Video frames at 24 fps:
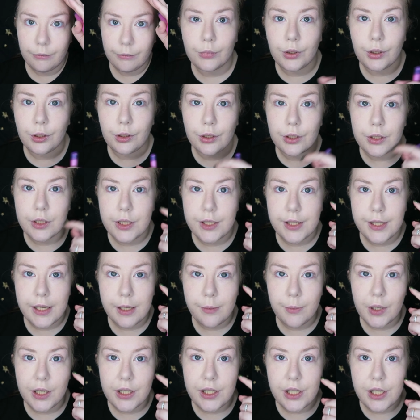You can see
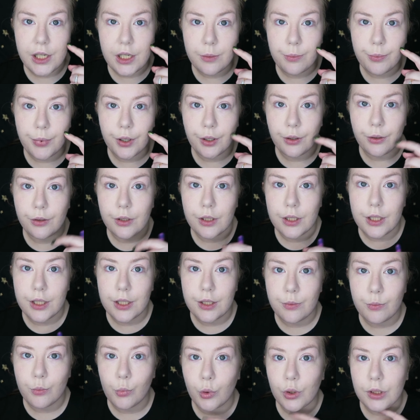my cheekbone
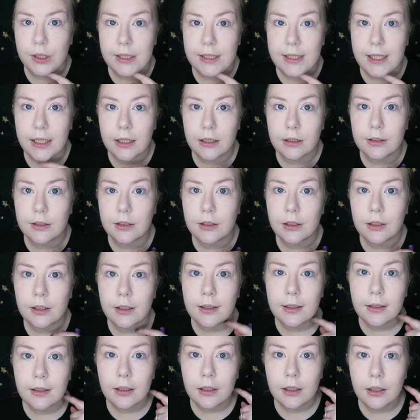is more distinct,
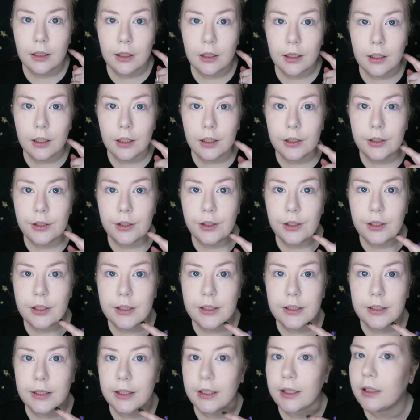and you can
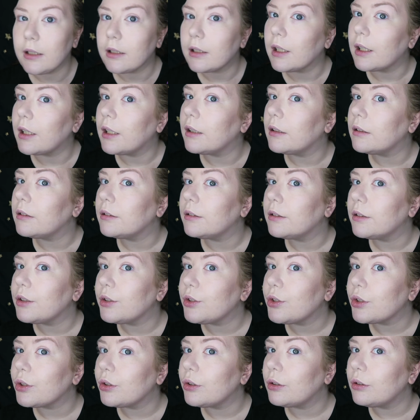see that the
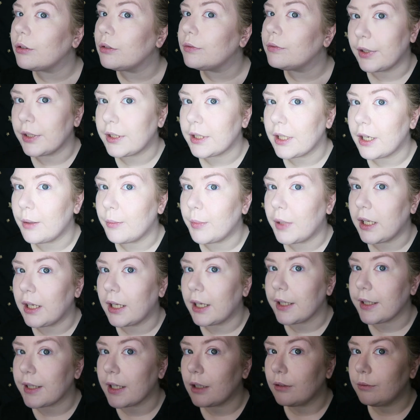jaw, if I turn my
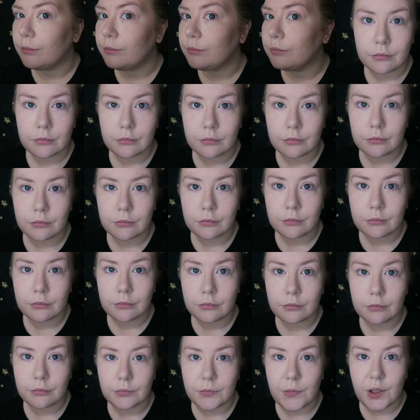light down,
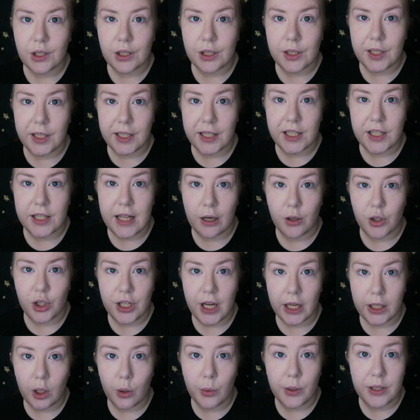you can see there's now
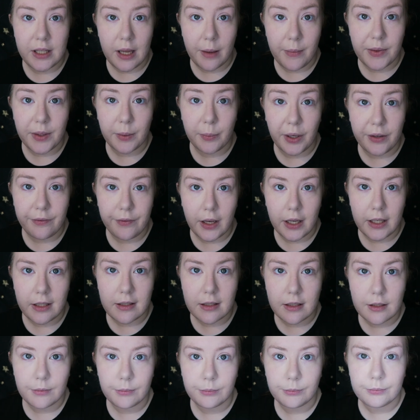shadow and depth to my
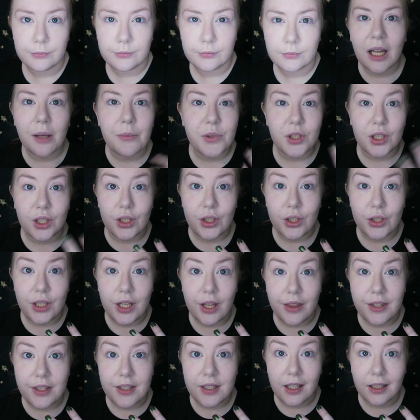face. I'm just going to do the
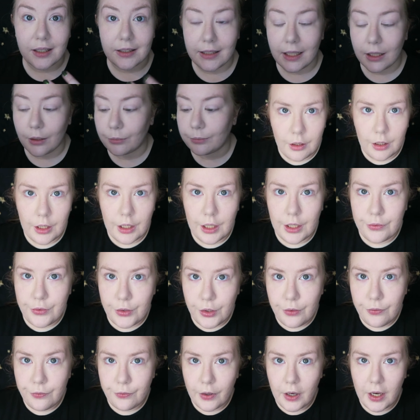other side now. If
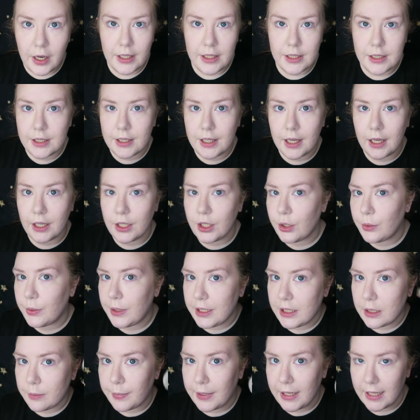you find that you
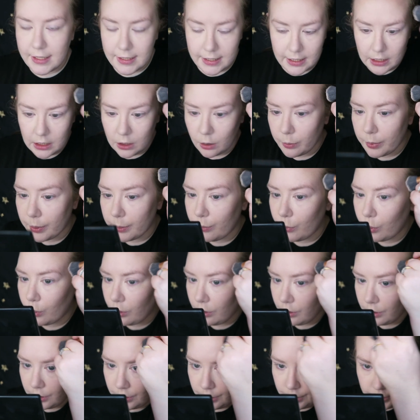need to blend it a little bit
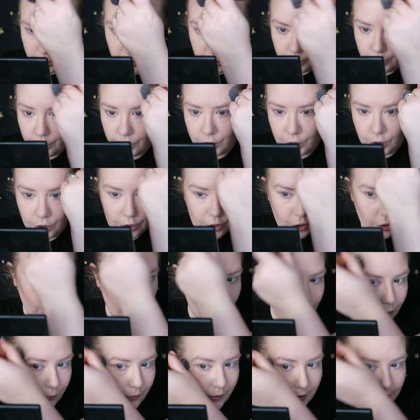more, you can just
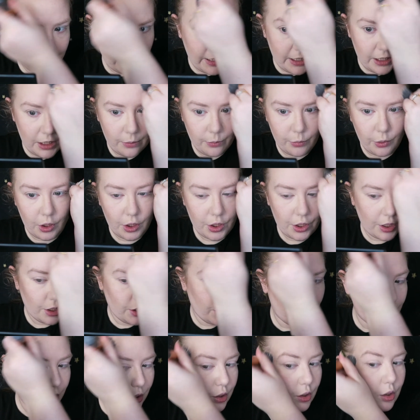use your foundation brush
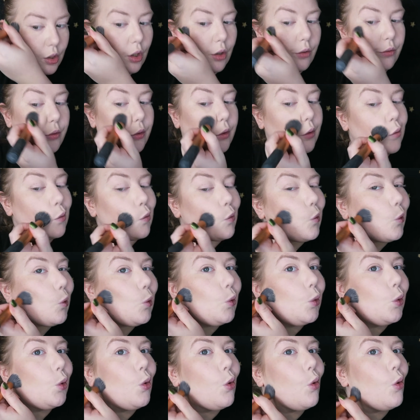and soften
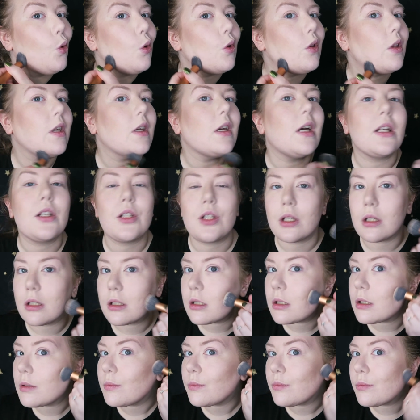all the
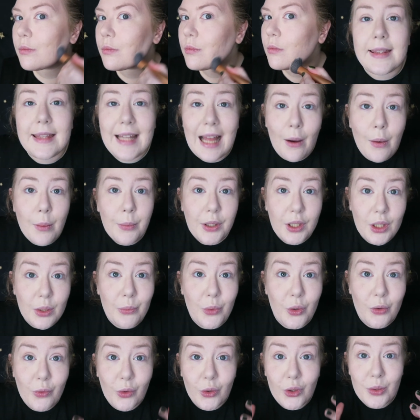edges. Now I'm going to
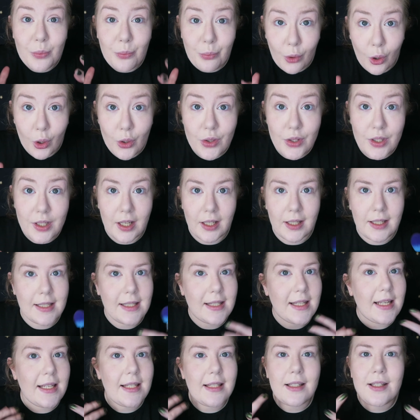move on to bronzer, because
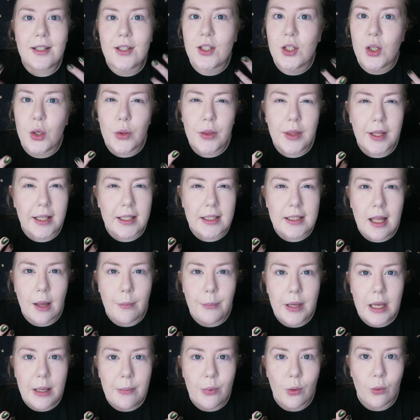these are the two things that
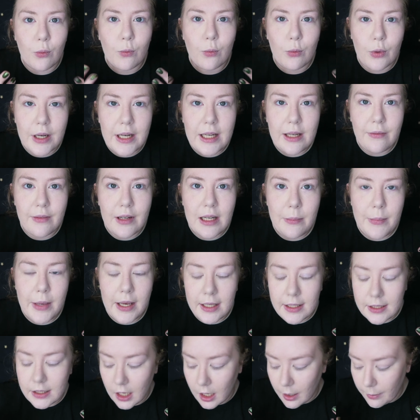people really
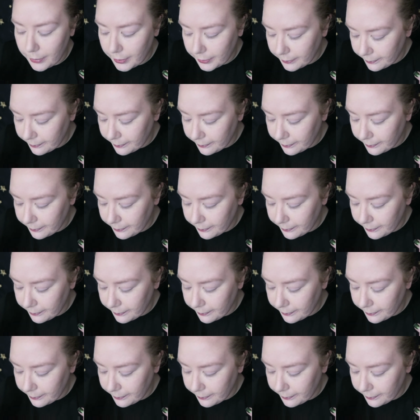mix up.